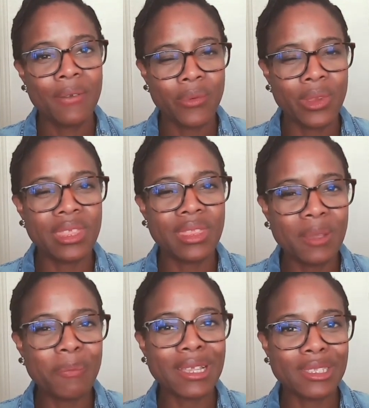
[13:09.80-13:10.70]
Really
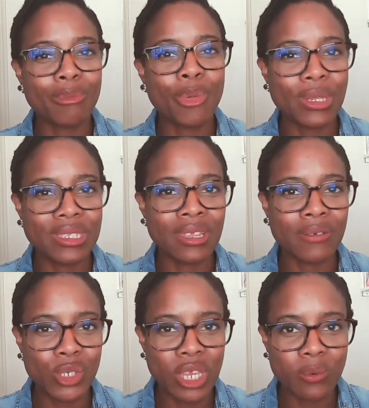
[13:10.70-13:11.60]
think back to the points that
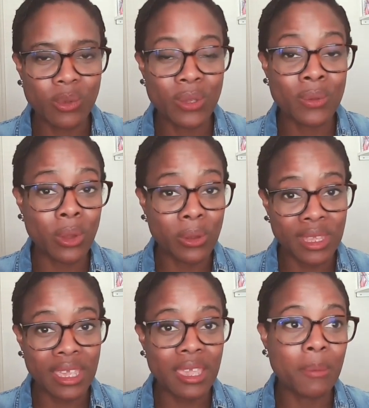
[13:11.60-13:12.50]
I've shared with you, not
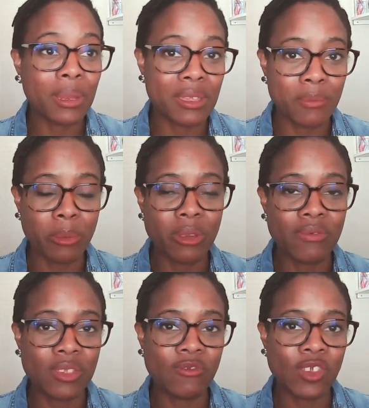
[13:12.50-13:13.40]
only here, but in my
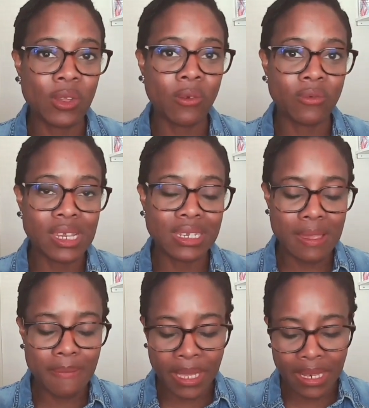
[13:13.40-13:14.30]
previous video
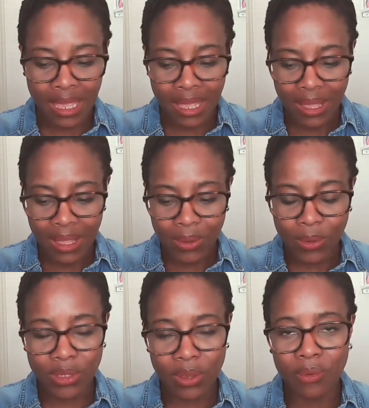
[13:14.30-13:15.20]
already, but
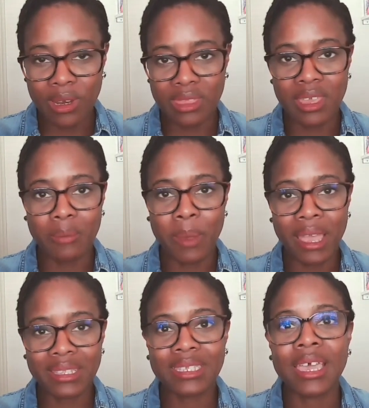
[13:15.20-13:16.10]
also really think
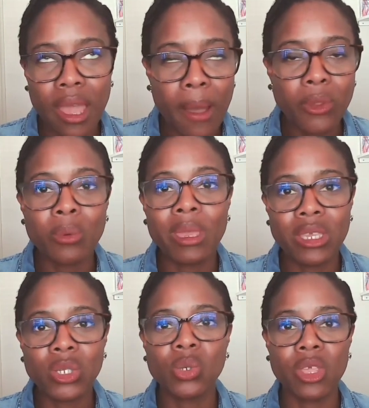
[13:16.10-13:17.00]
back to how you're
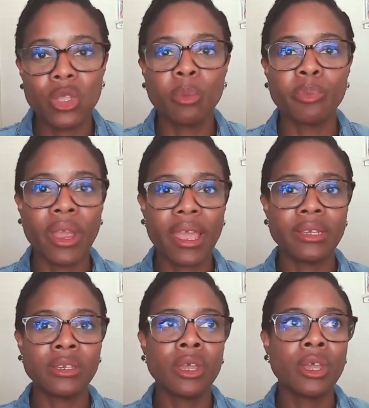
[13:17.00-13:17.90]
making sure that your
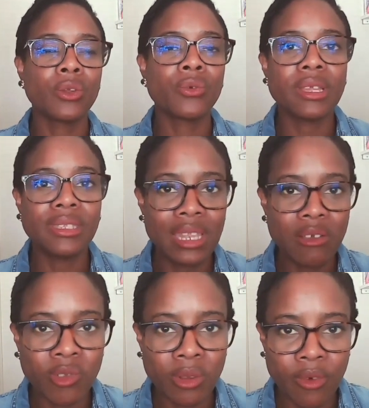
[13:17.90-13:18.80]
brand creates a
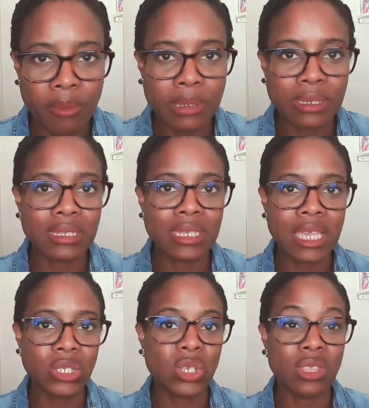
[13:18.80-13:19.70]
level of
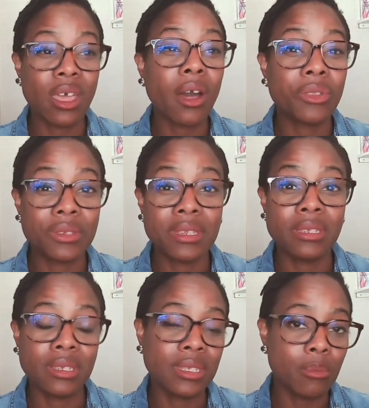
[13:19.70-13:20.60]
representation that others need
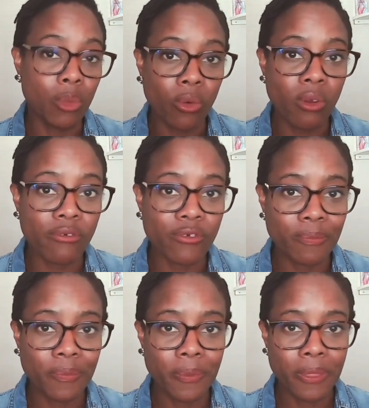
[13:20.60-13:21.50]
to see more of.
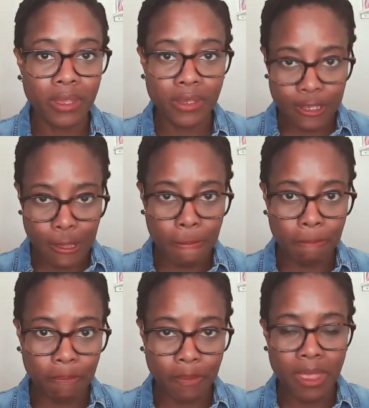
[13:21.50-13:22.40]
So
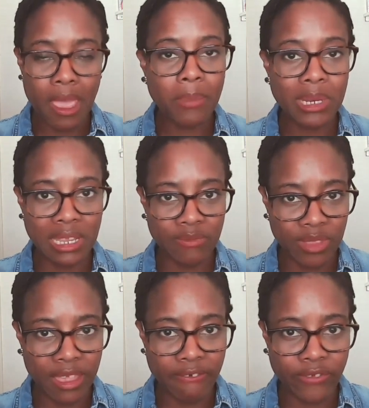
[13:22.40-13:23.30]
I'm going to leave
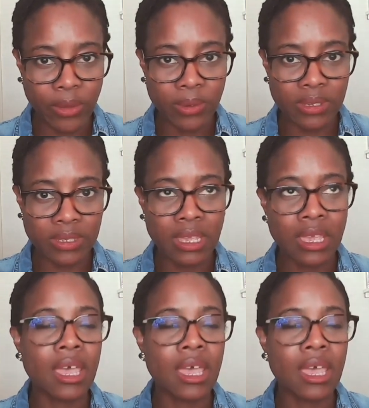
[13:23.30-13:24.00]
it there, folks.